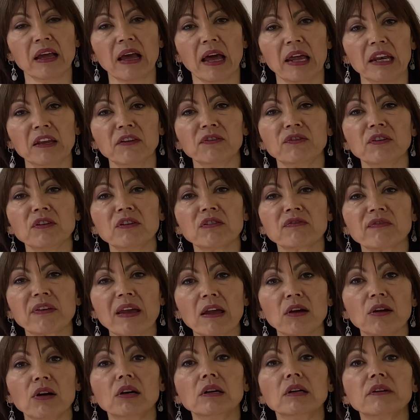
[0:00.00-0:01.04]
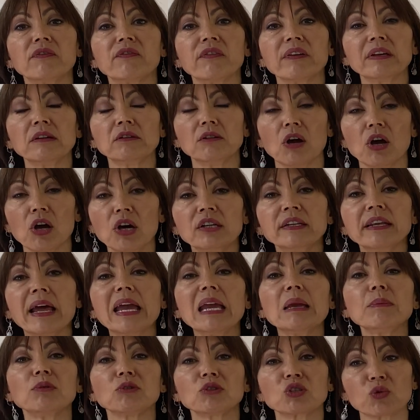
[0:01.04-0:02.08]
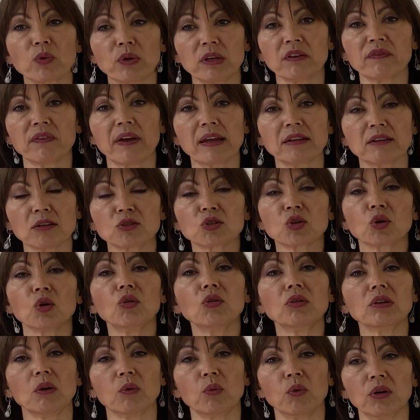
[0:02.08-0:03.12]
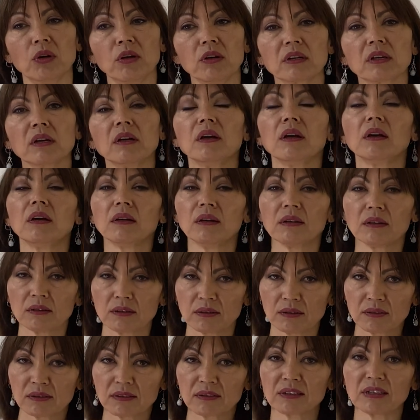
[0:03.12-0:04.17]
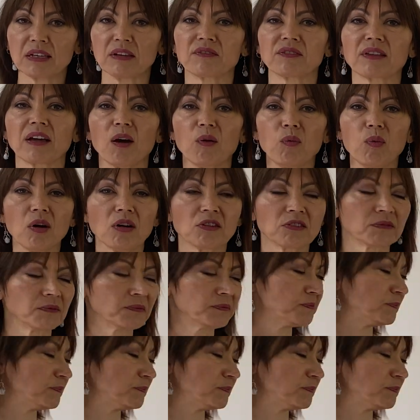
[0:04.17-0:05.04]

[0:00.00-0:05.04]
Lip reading: And if you feel unable to innovate at all at work, give that a 1.